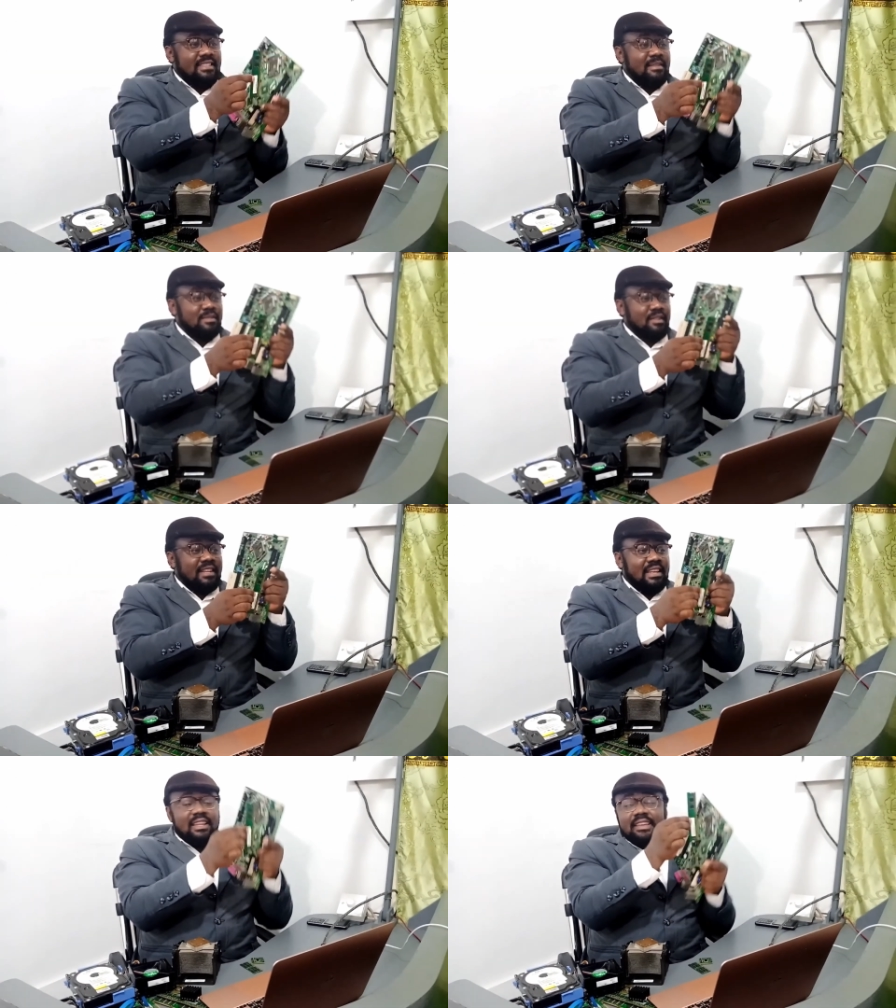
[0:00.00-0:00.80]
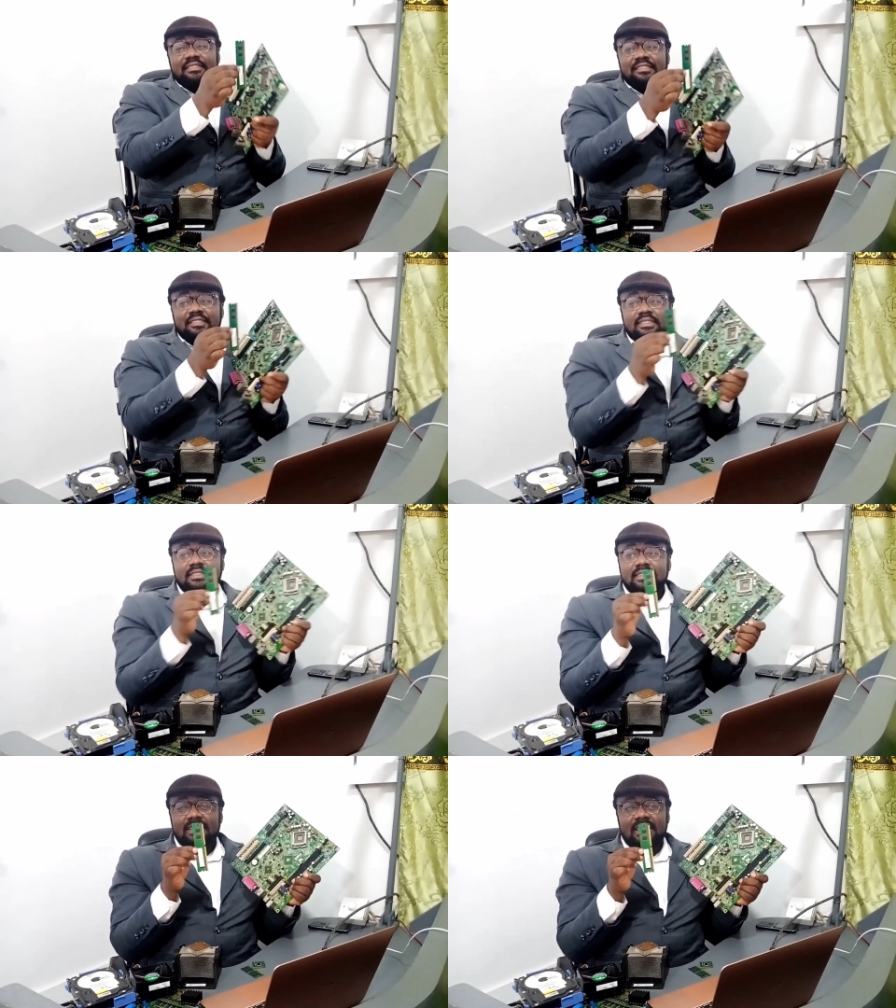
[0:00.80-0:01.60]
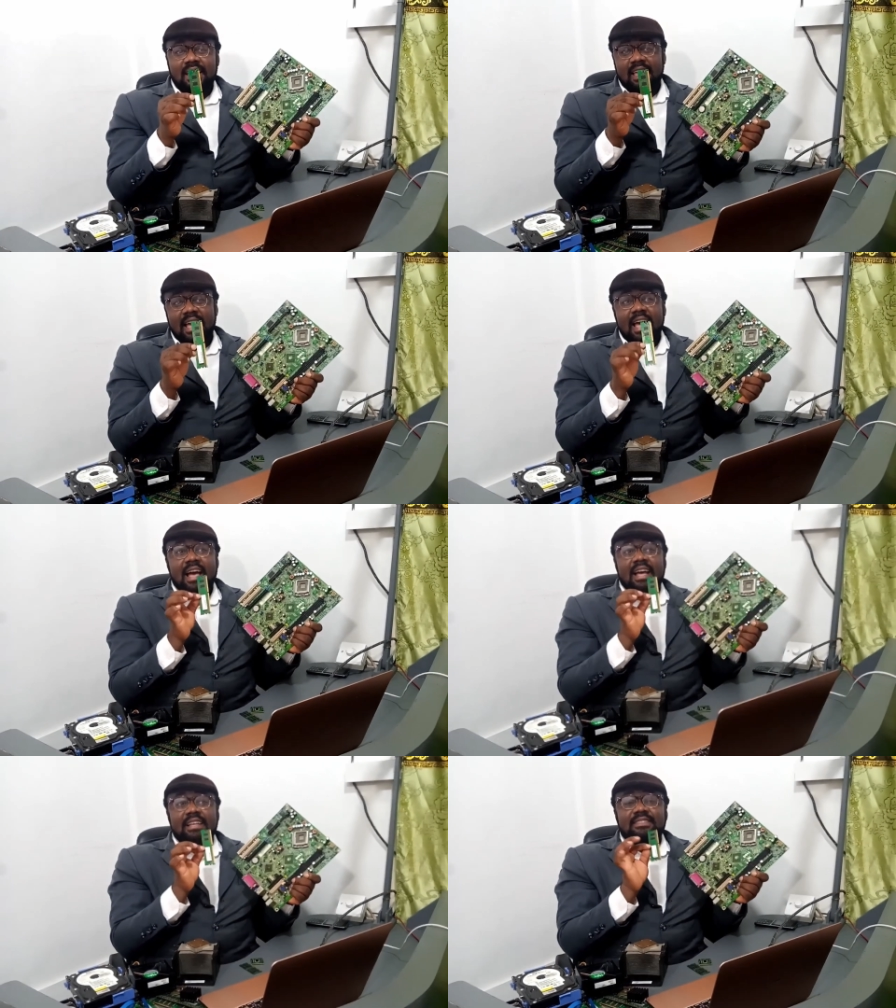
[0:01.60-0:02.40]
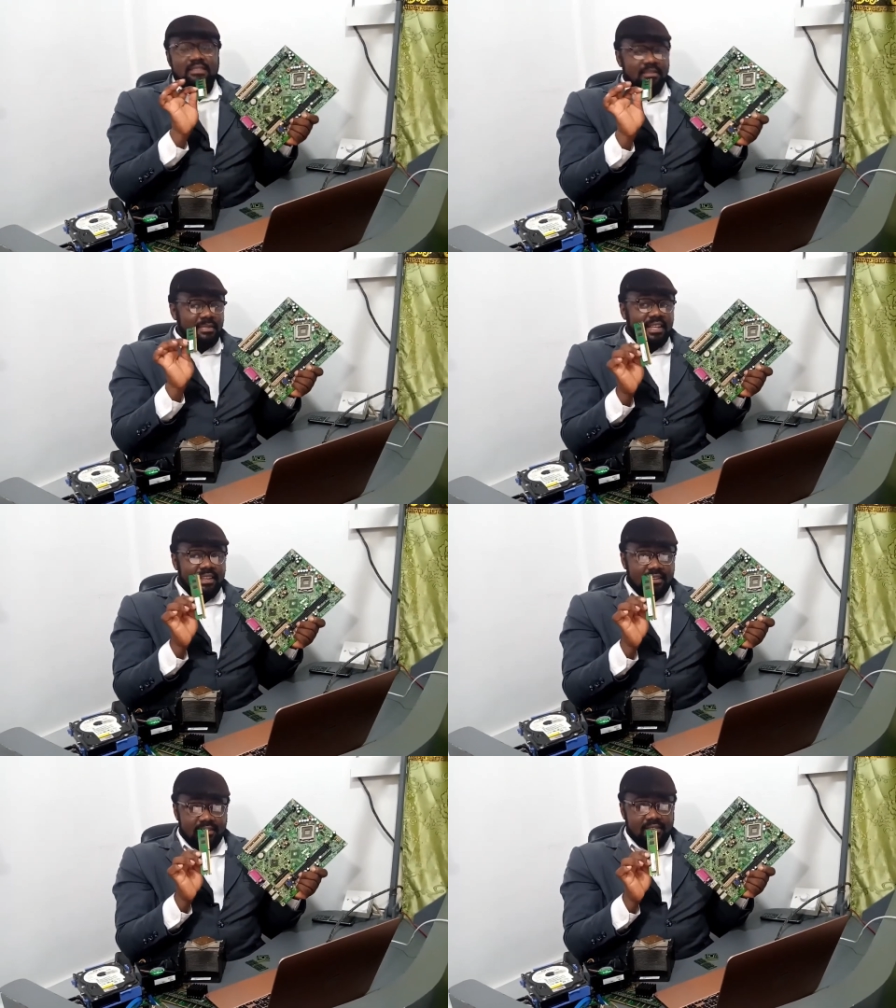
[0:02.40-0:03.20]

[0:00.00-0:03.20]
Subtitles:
terms of the length are similar.